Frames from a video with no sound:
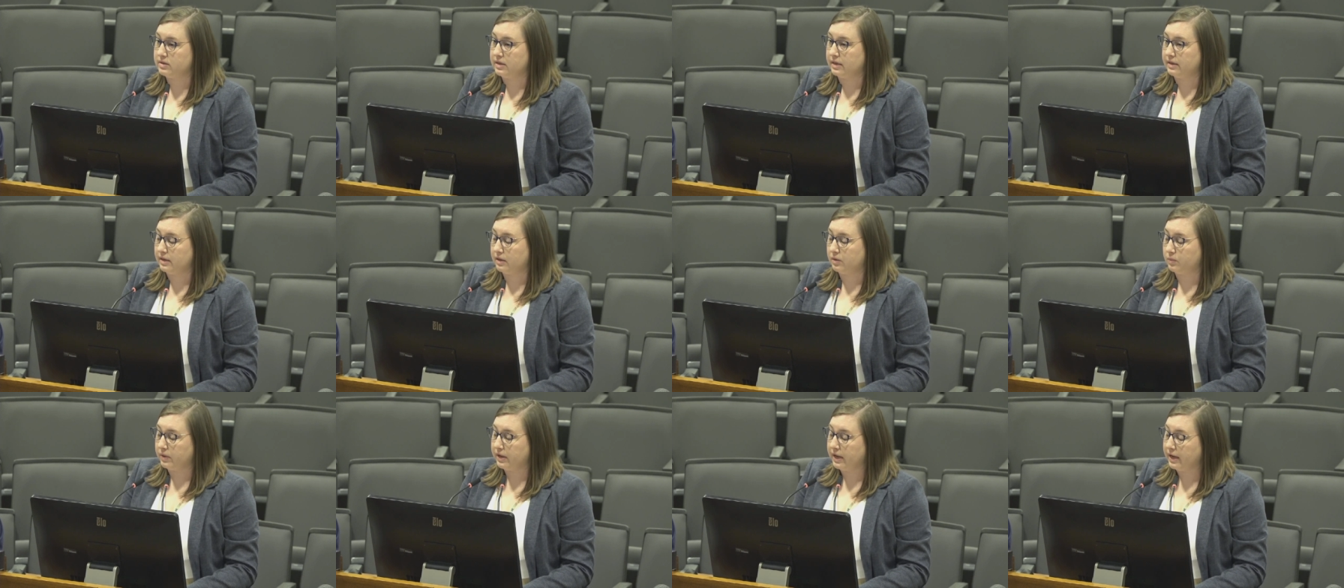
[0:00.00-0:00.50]
And
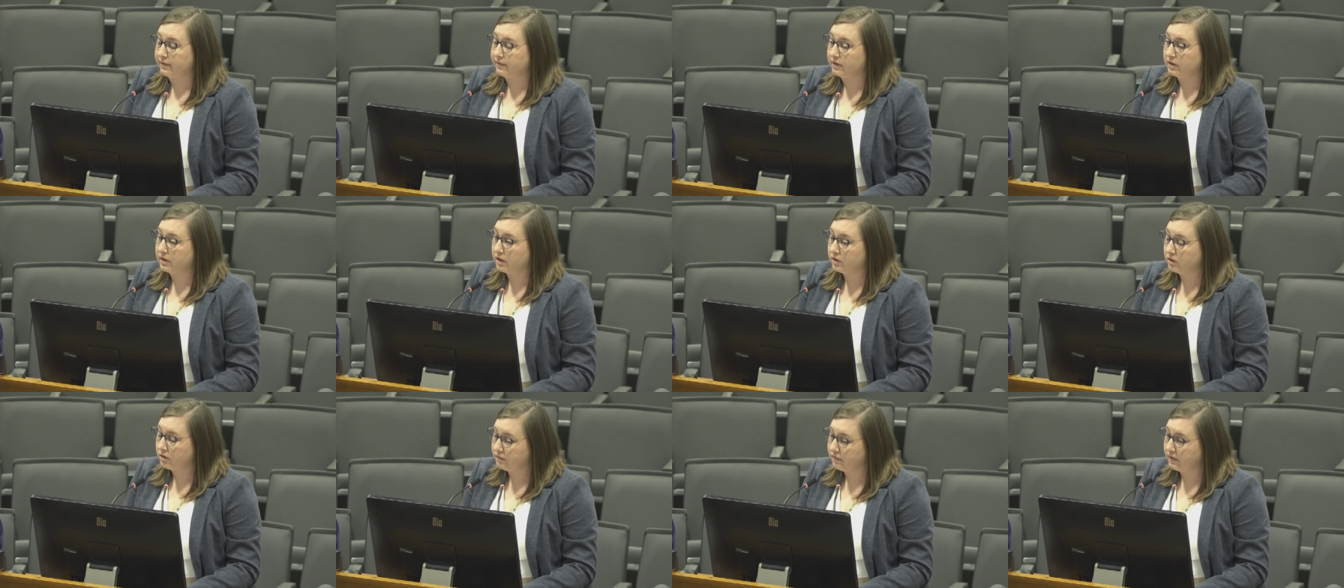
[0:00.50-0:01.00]
then we have
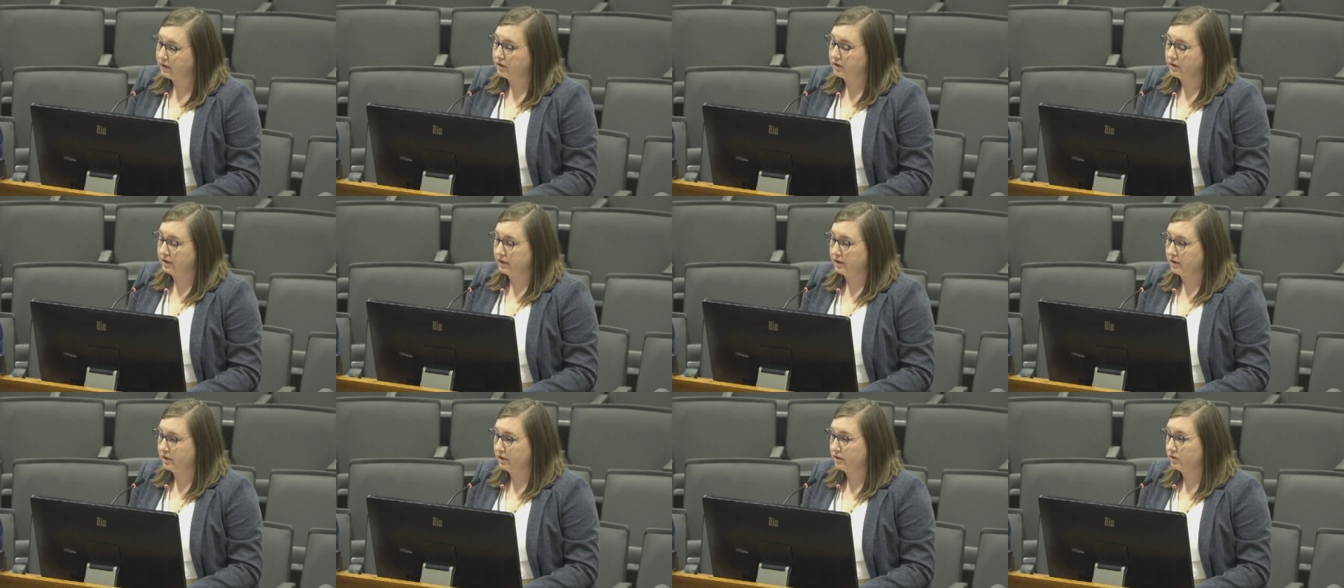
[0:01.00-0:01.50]
another
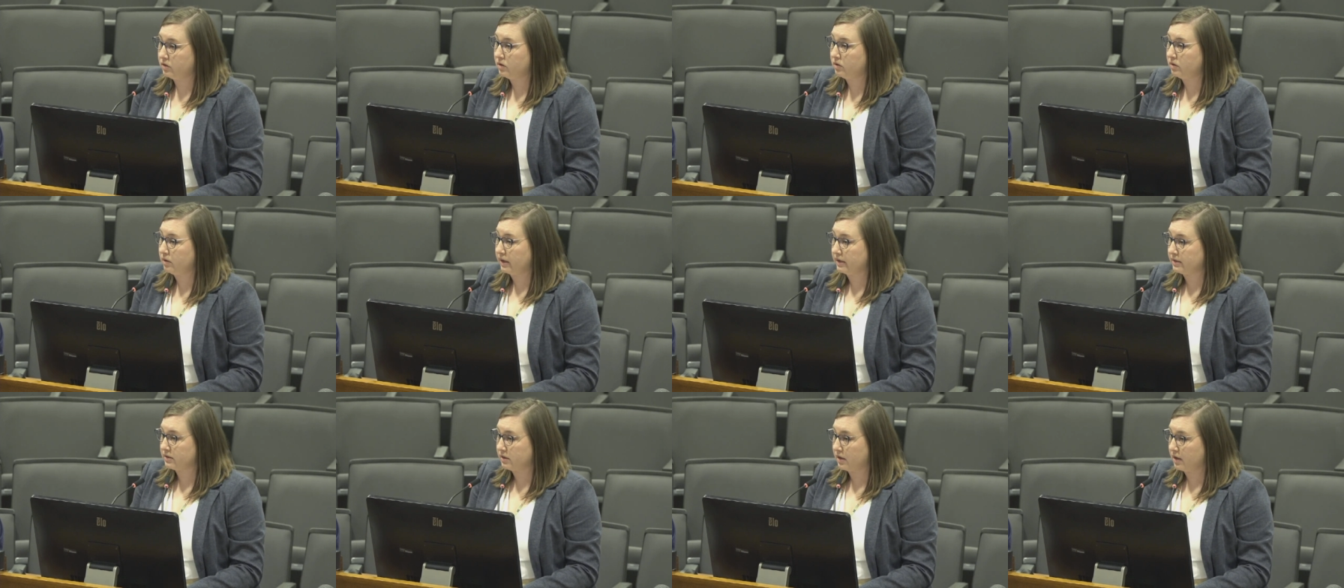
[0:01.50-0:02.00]
veterinarian who
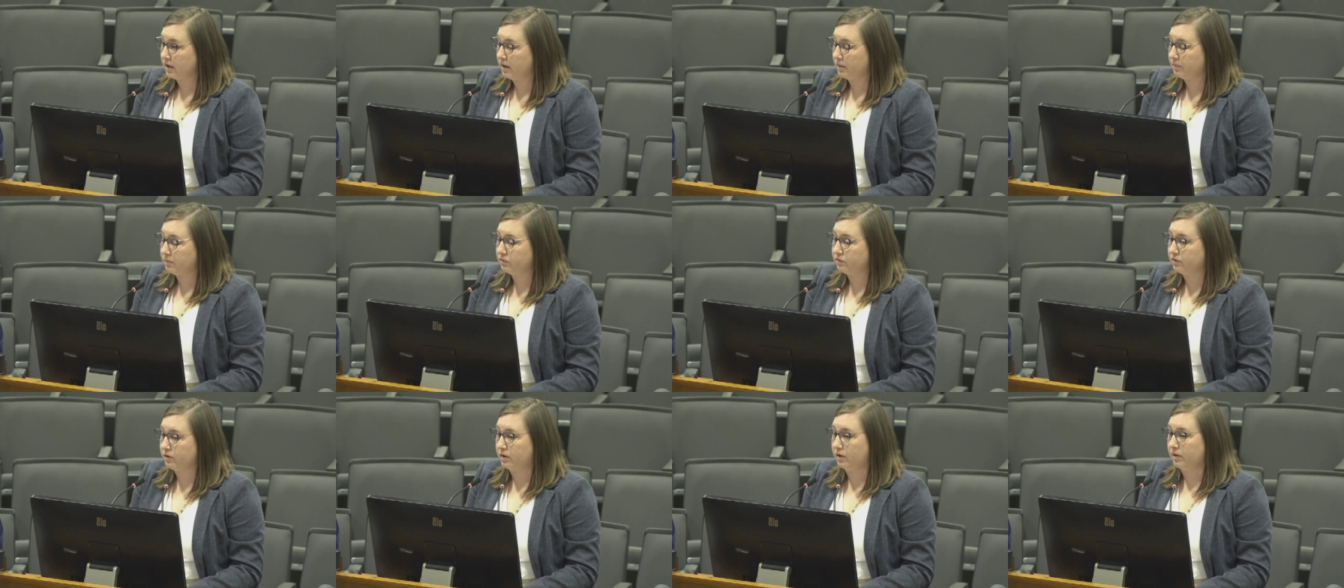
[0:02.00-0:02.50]
has come
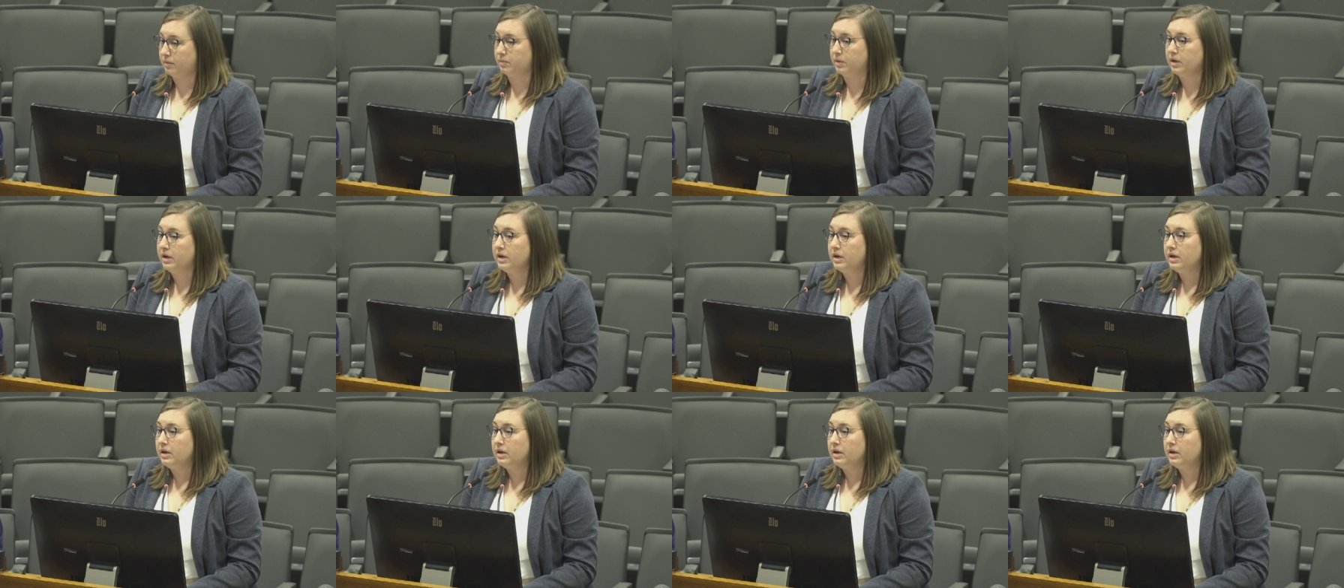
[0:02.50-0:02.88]
from